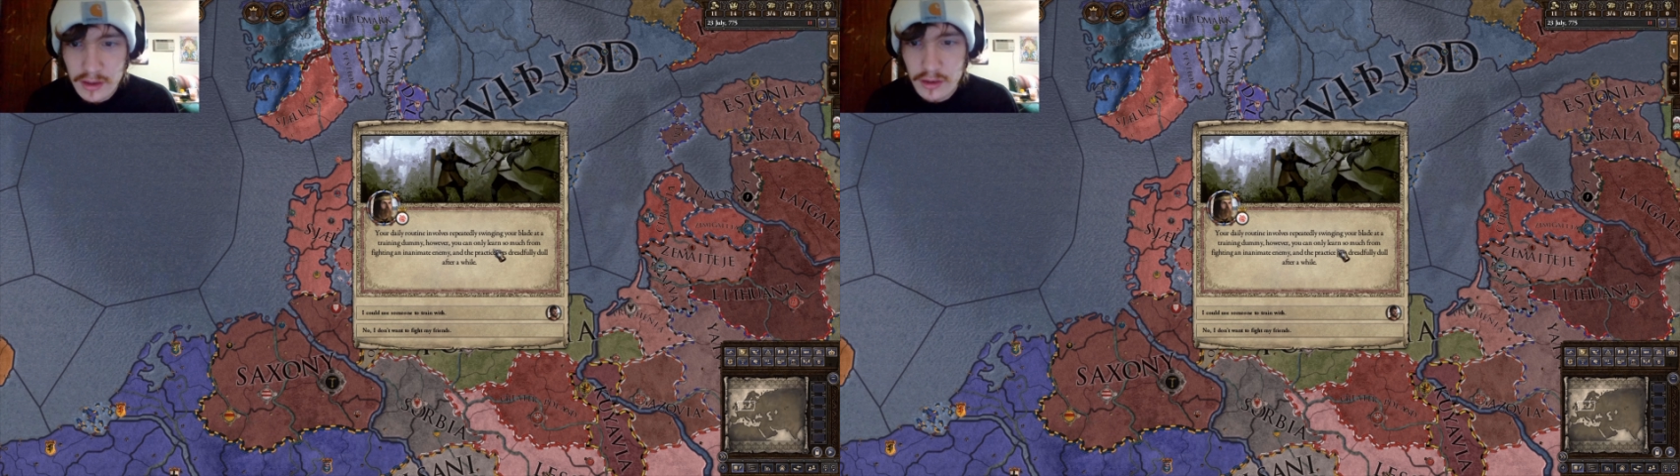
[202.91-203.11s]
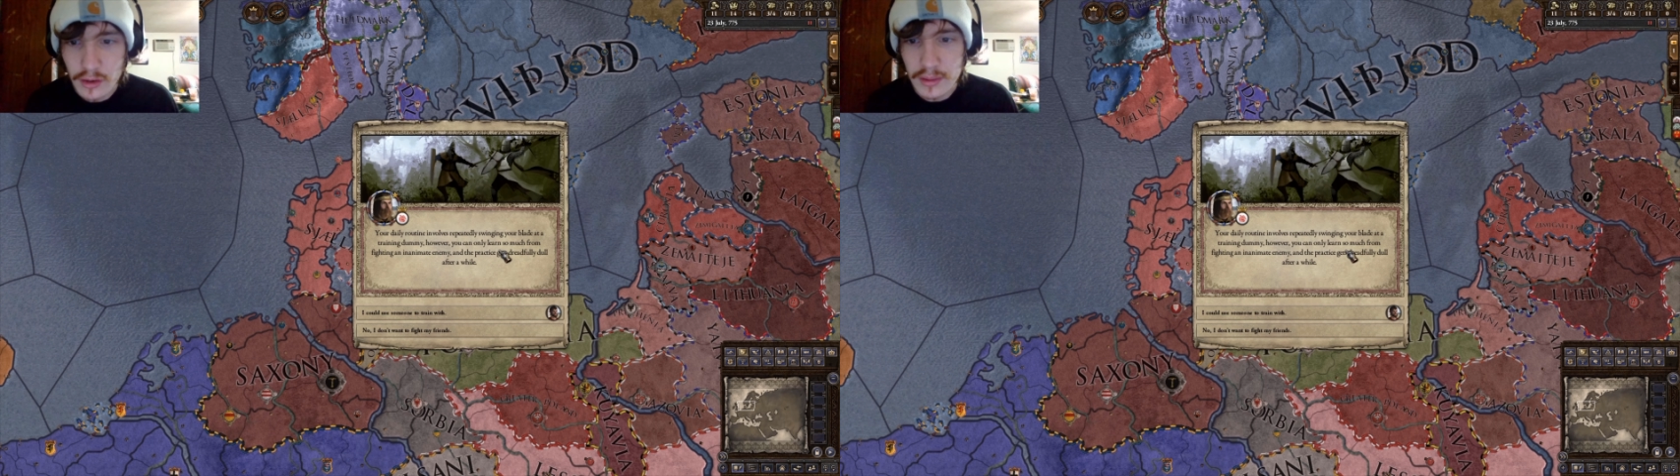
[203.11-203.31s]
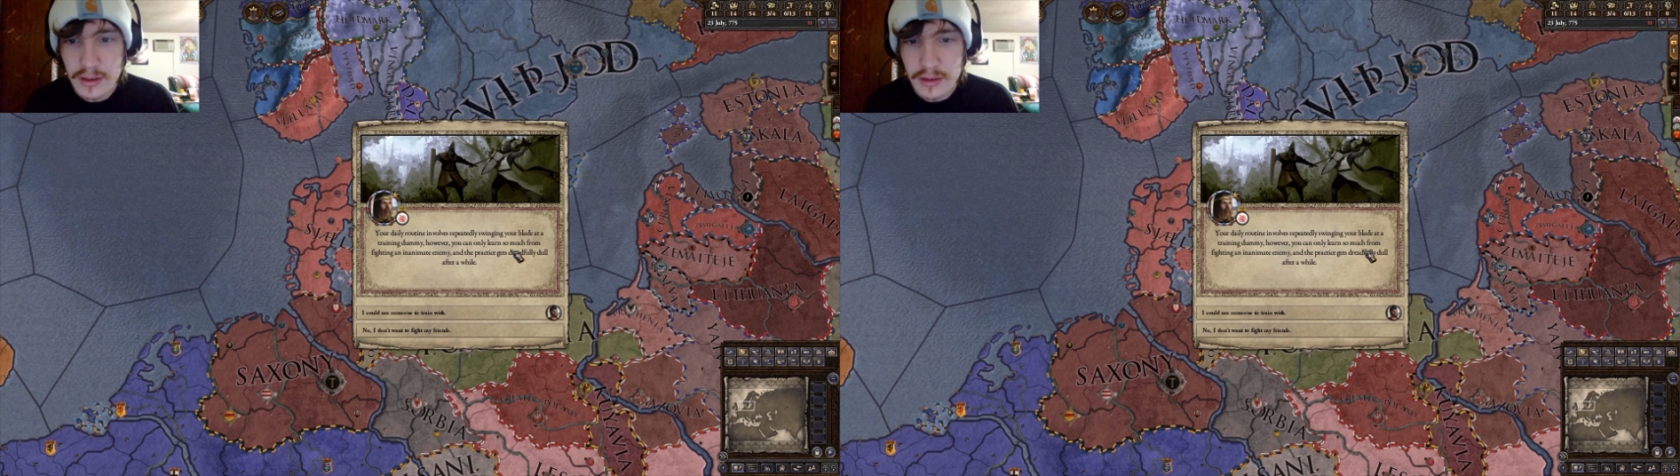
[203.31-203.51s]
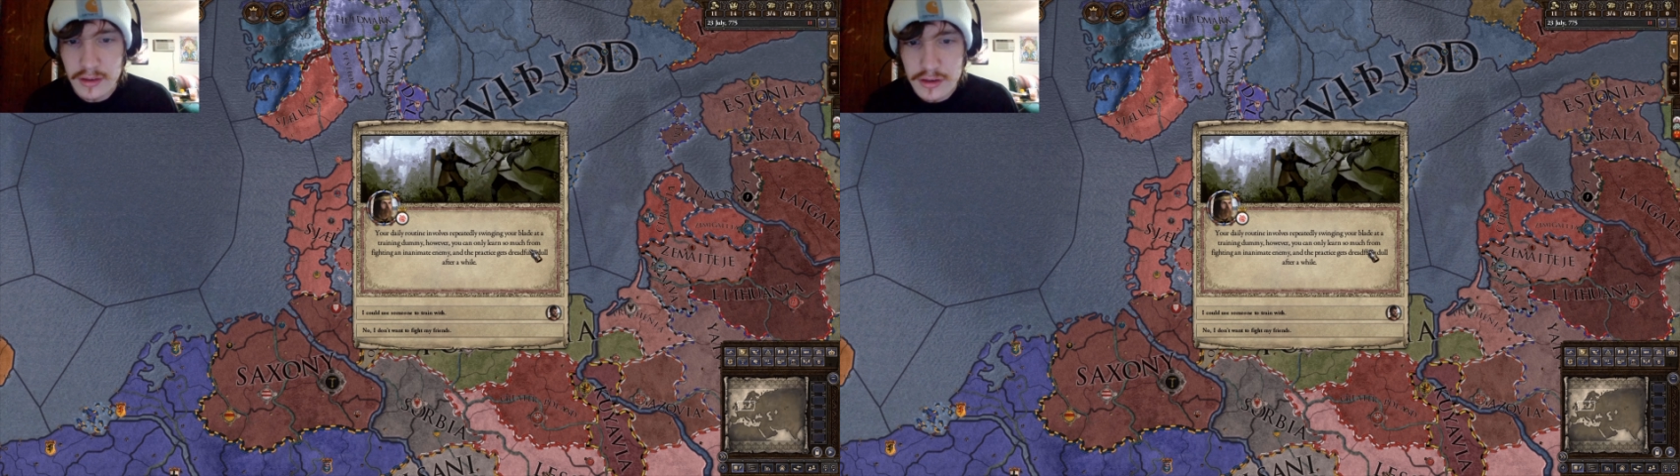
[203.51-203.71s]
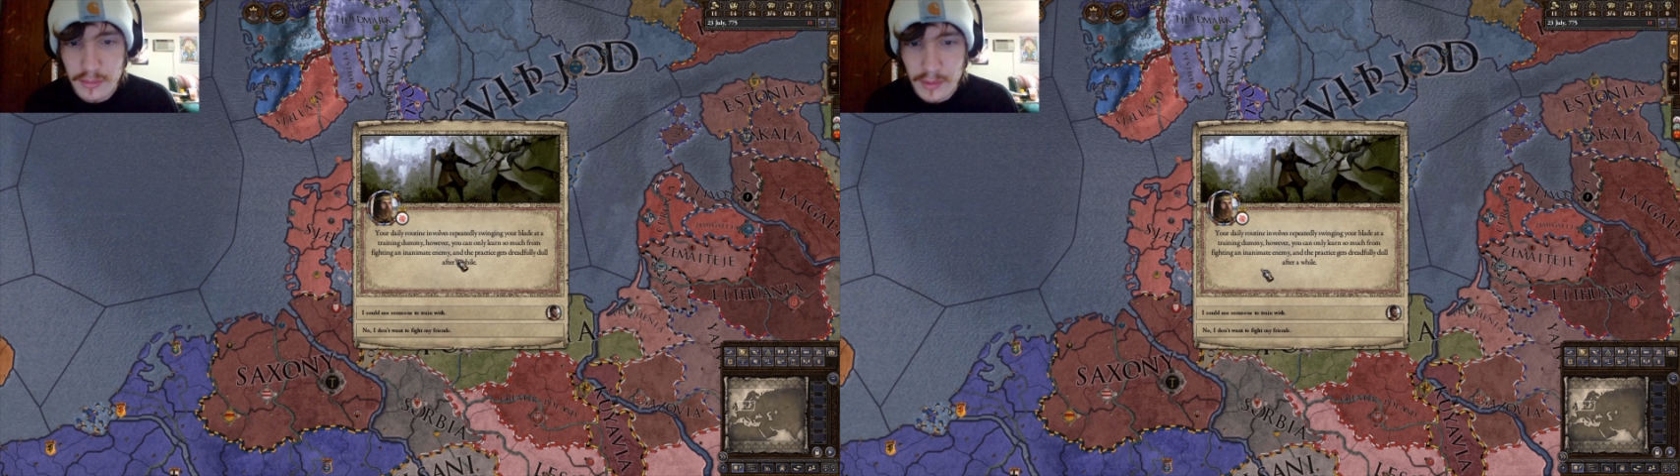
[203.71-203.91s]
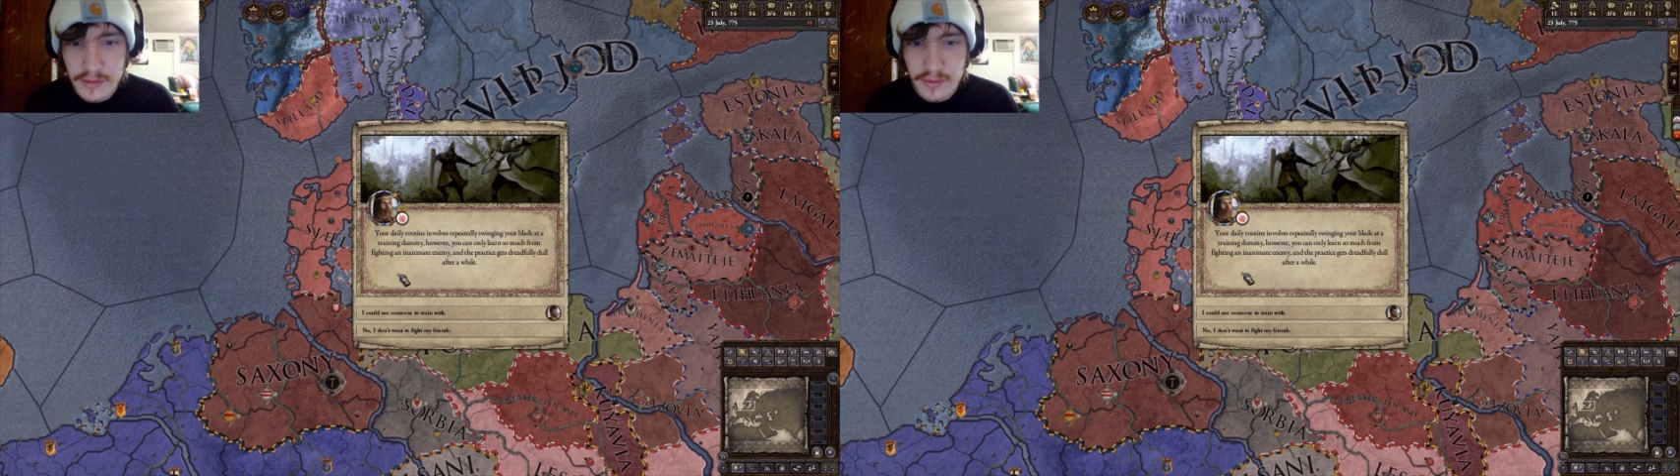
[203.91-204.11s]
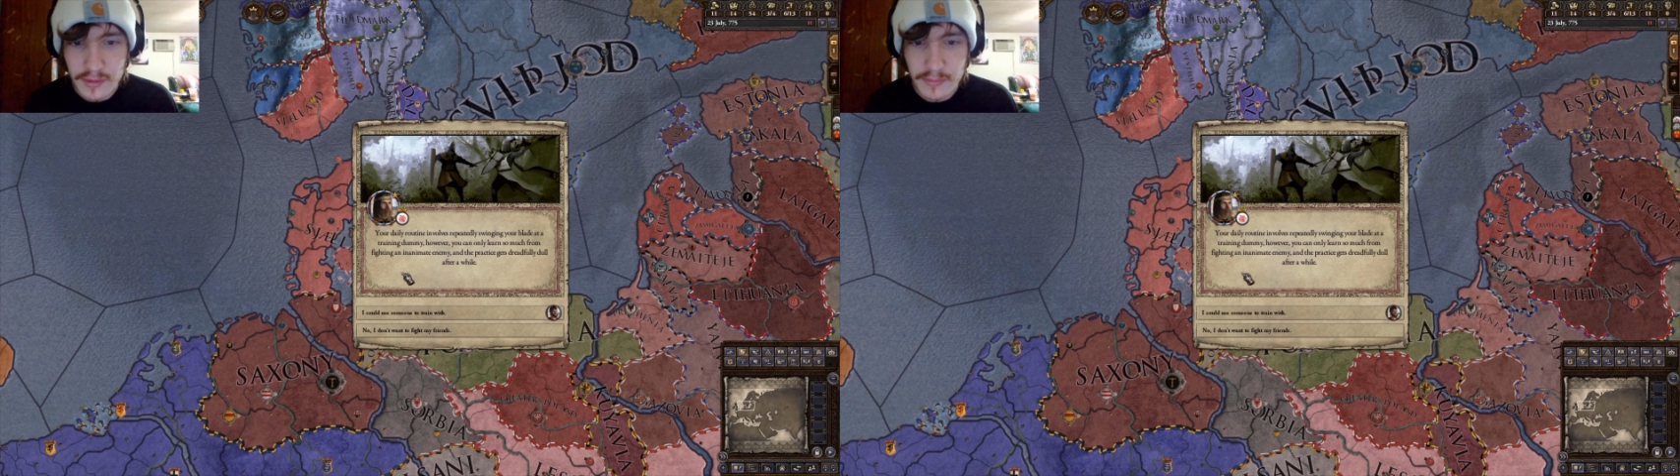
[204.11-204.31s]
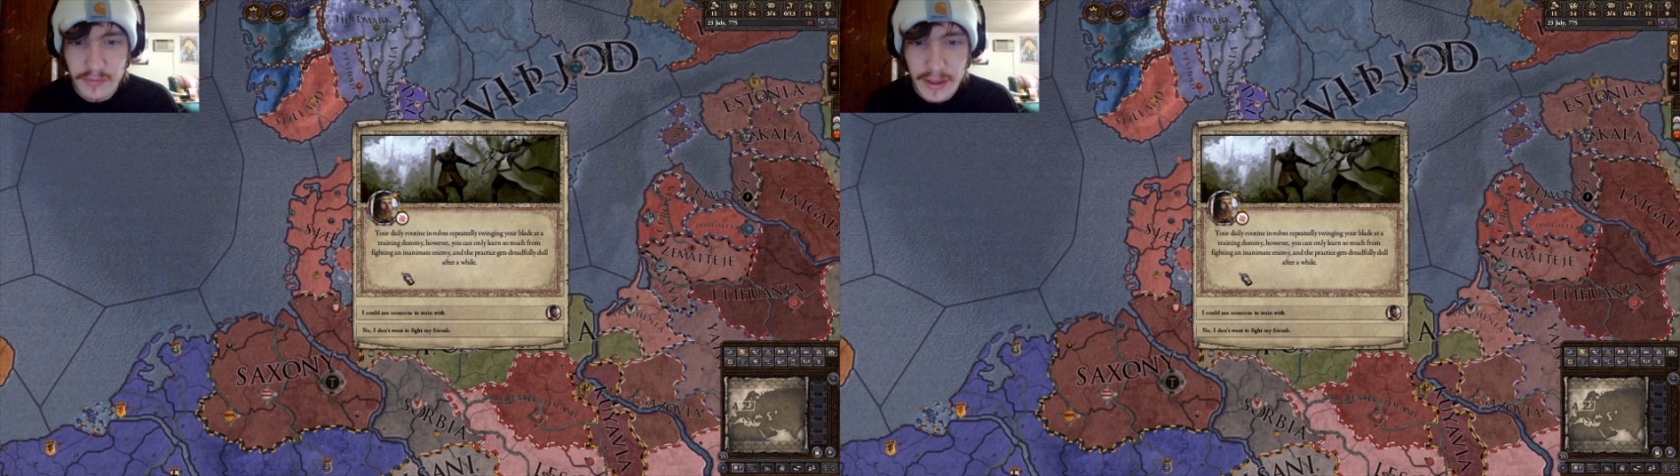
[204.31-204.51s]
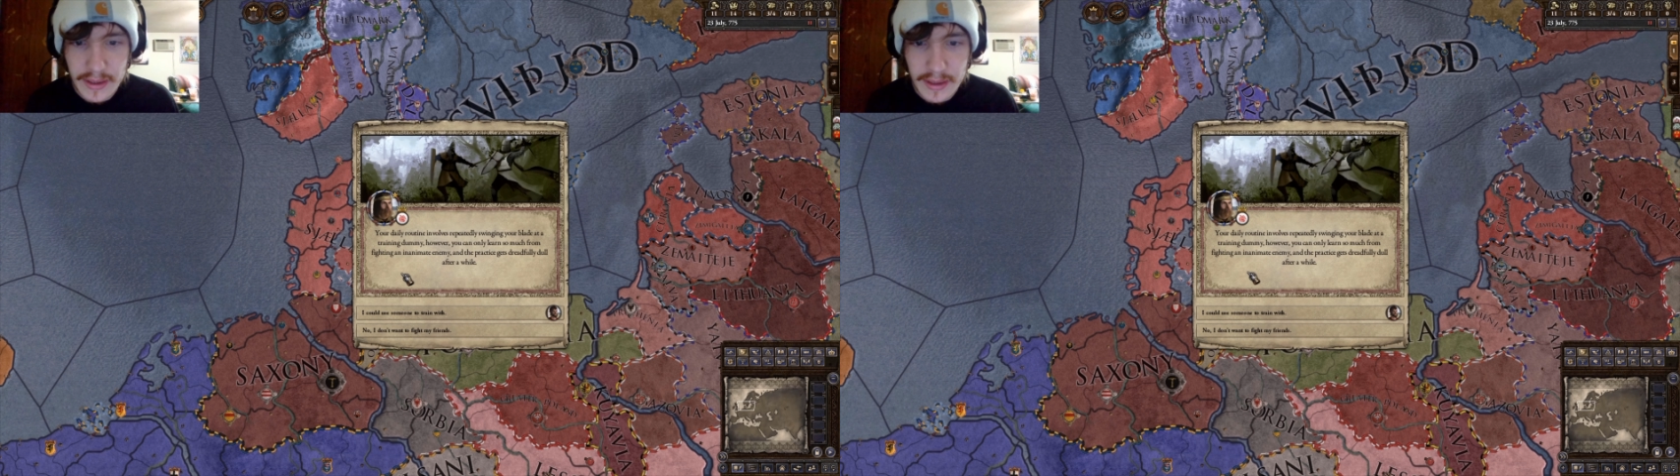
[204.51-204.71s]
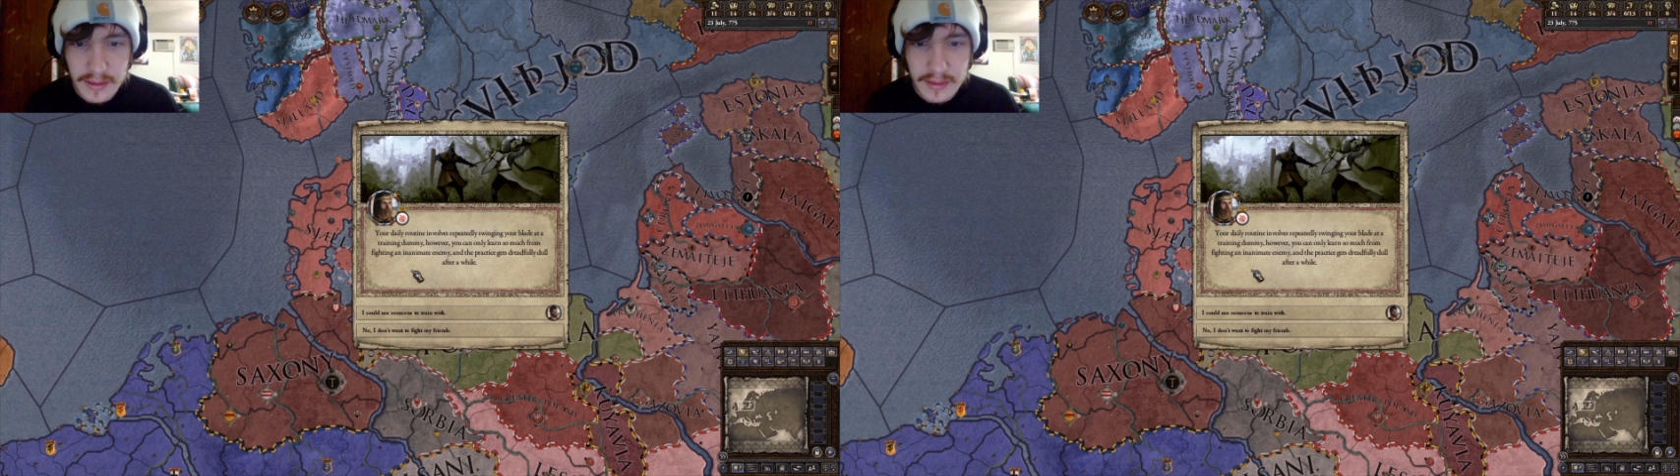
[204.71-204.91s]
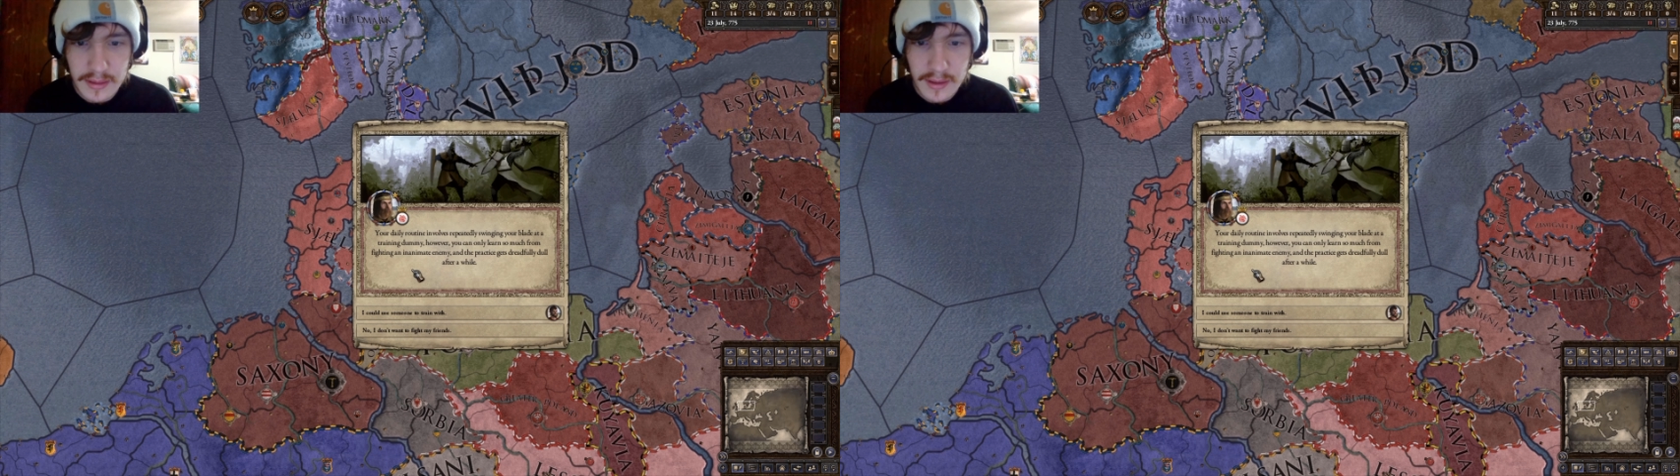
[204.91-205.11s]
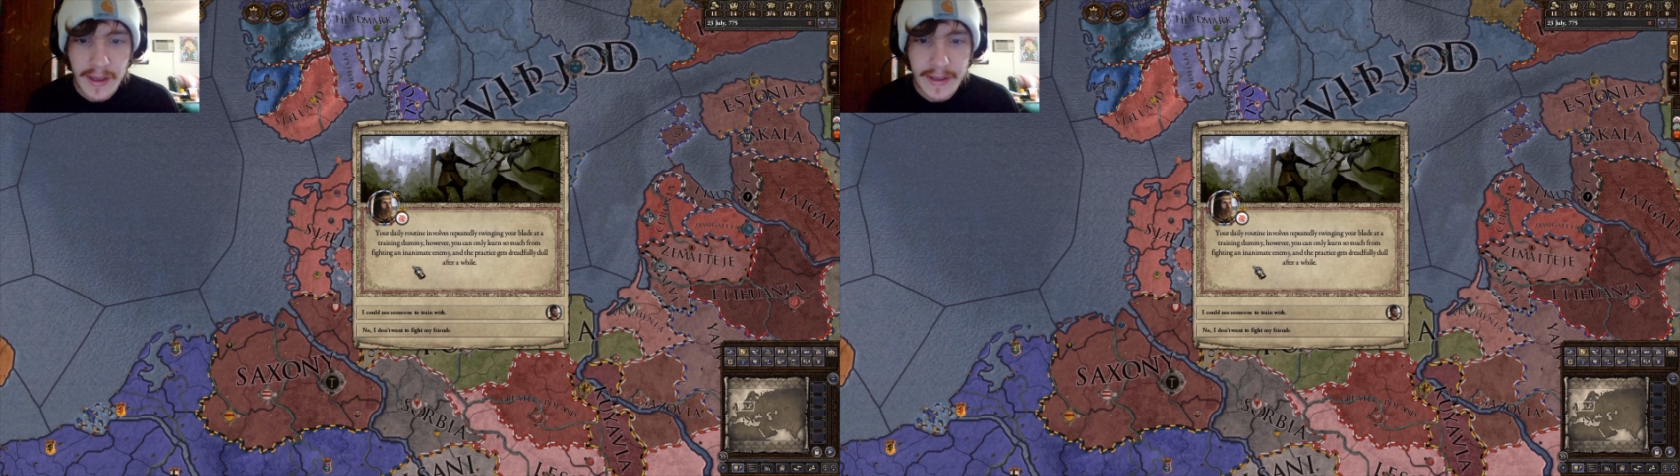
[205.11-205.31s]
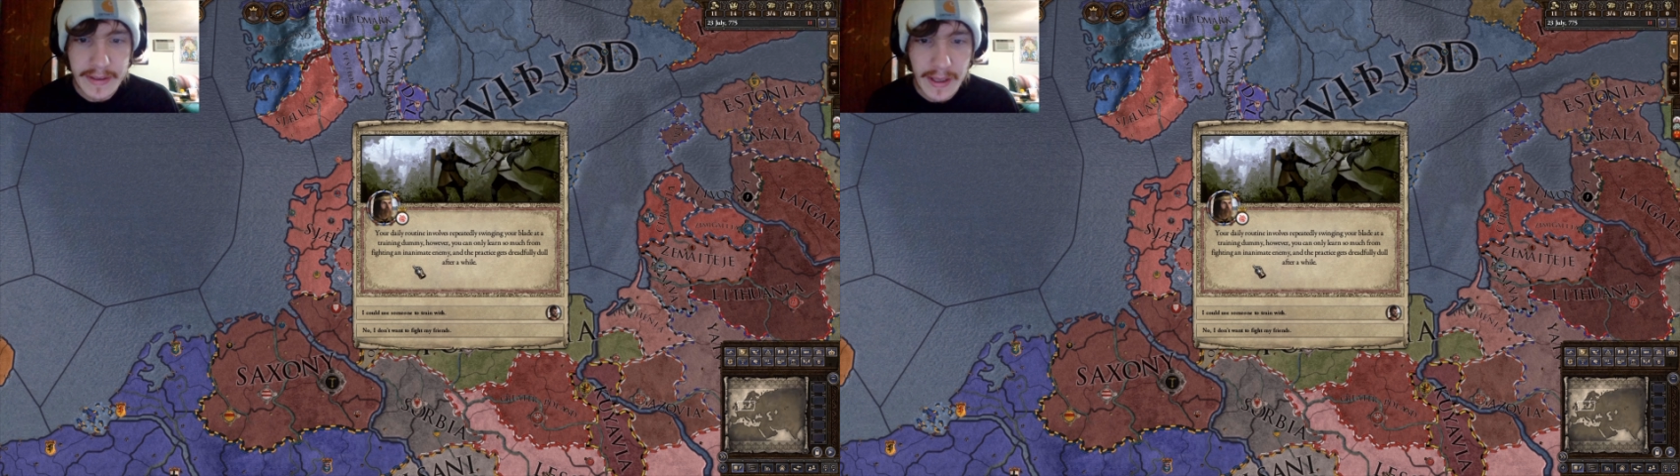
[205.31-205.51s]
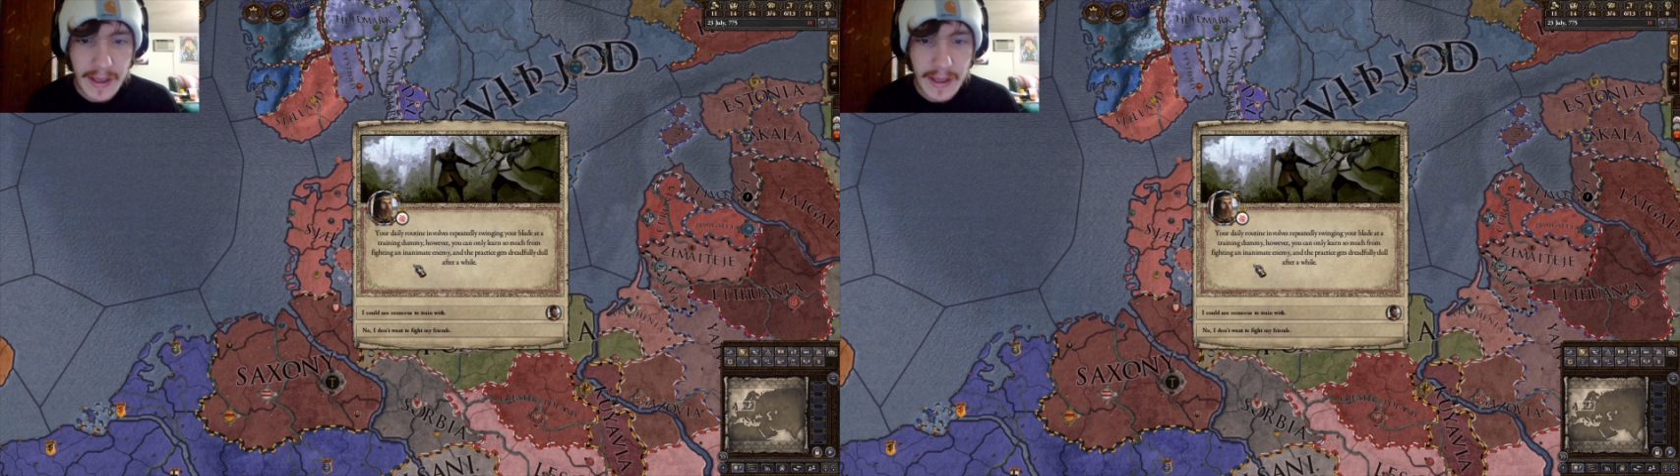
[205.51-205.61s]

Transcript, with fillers: You've only learned so much from fighting an